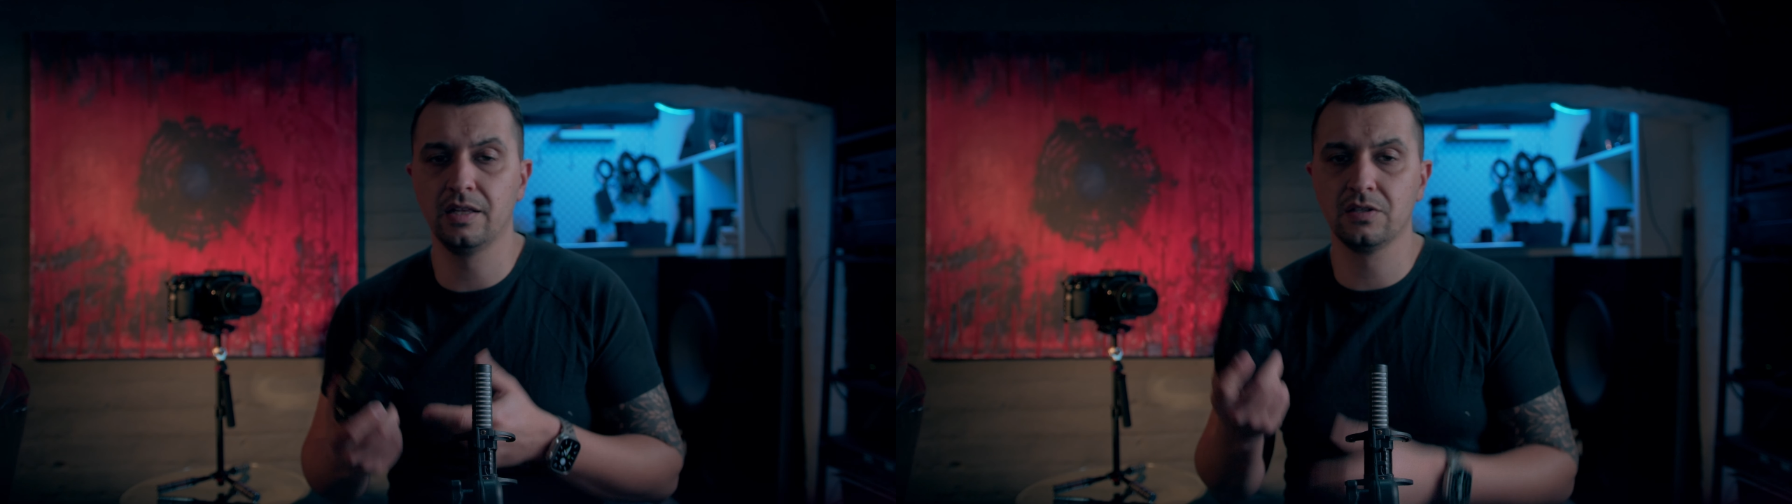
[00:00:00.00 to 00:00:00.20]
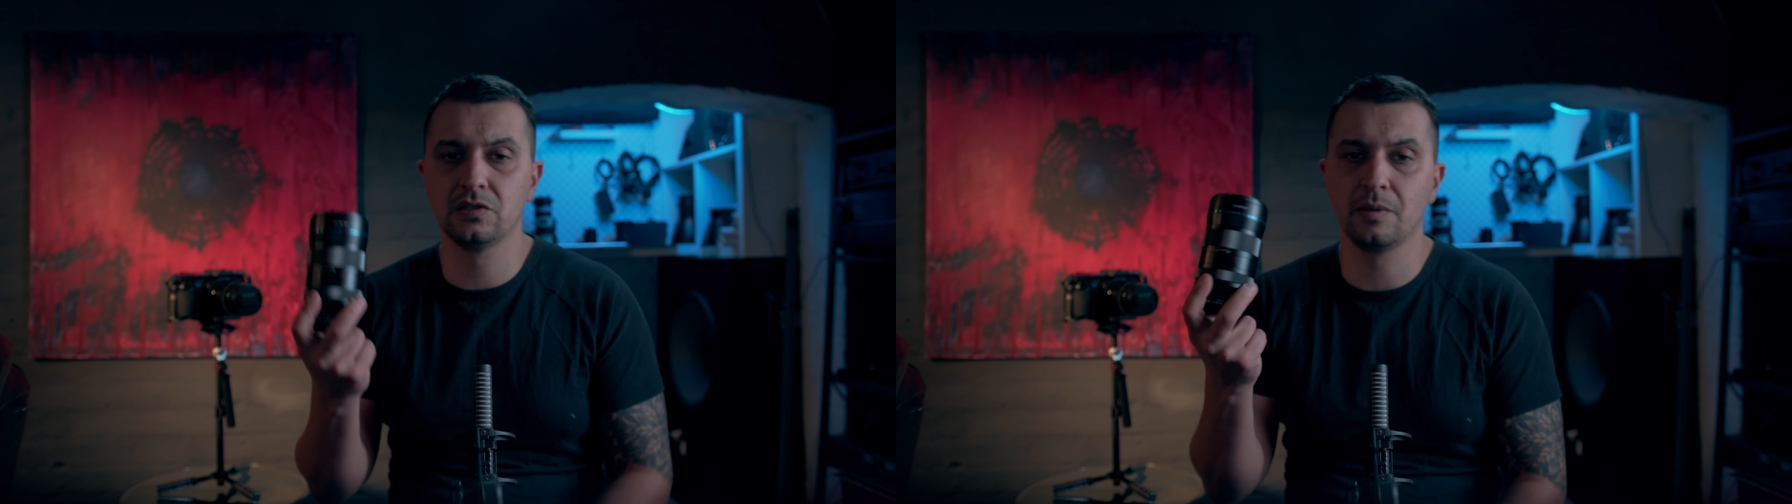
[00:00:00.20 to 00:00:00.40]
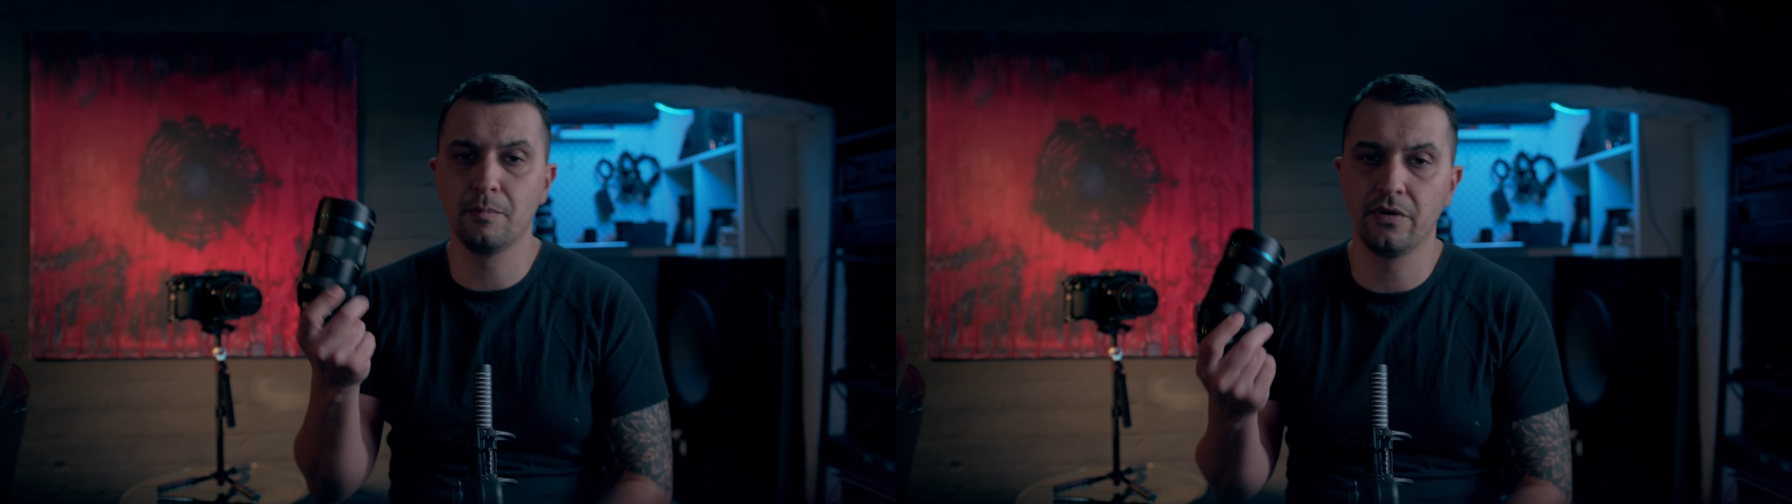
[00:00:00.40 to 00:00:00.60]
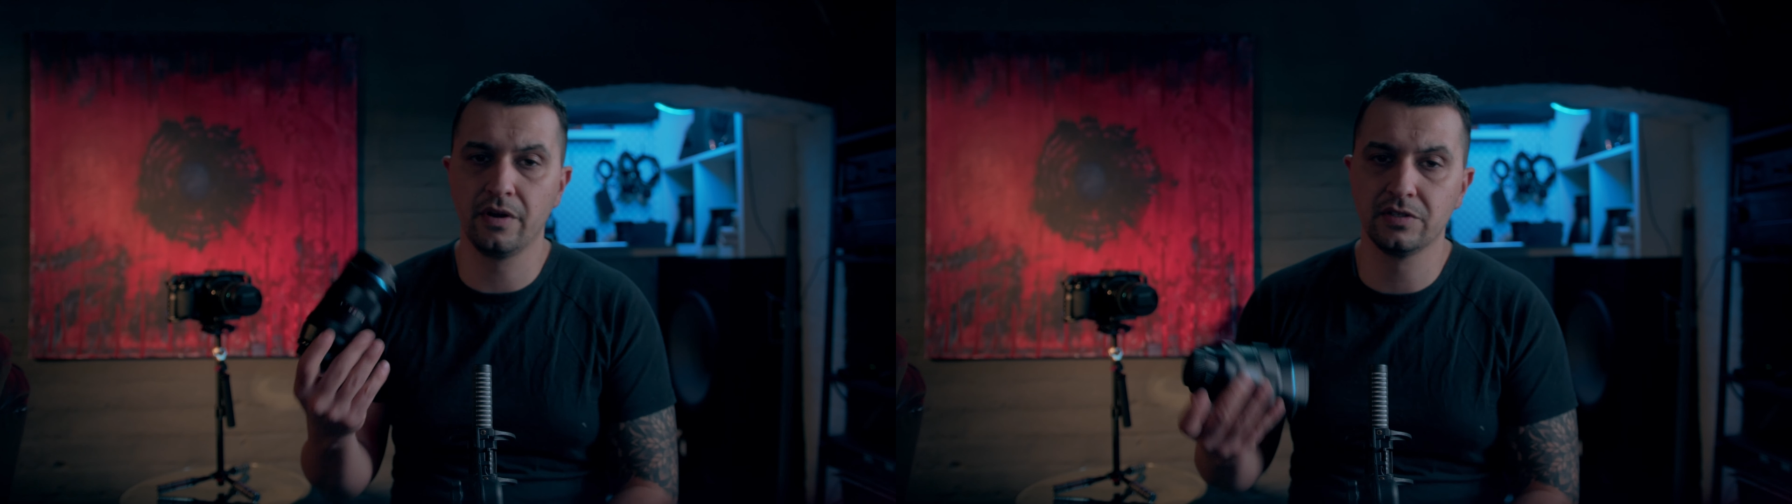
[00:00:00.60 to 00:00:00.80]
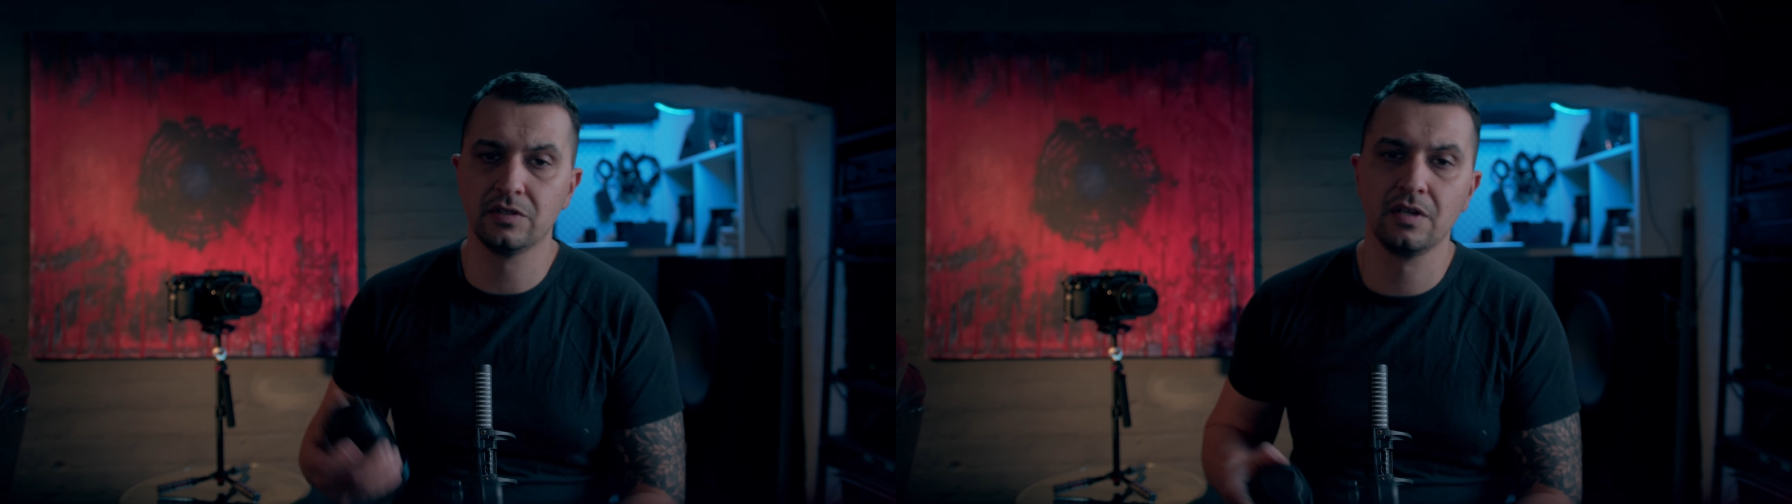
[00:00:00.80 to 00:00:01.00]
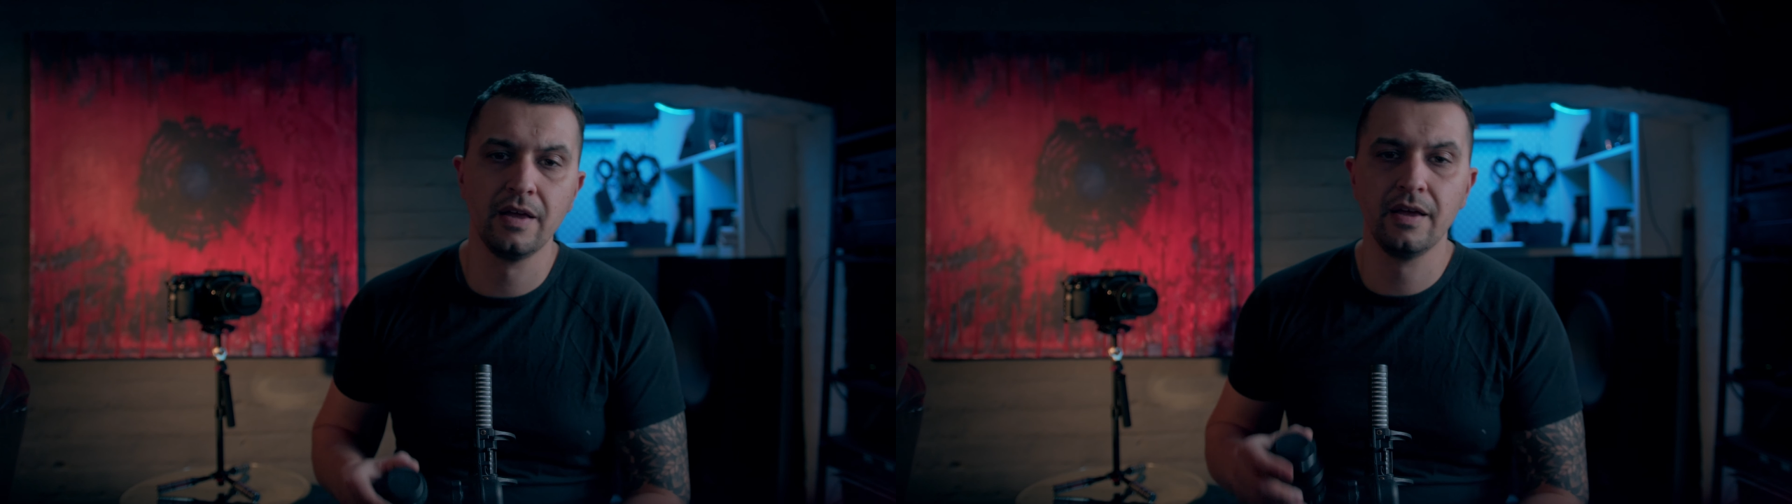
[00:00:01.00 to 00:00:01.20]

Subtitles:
This is a mirrorless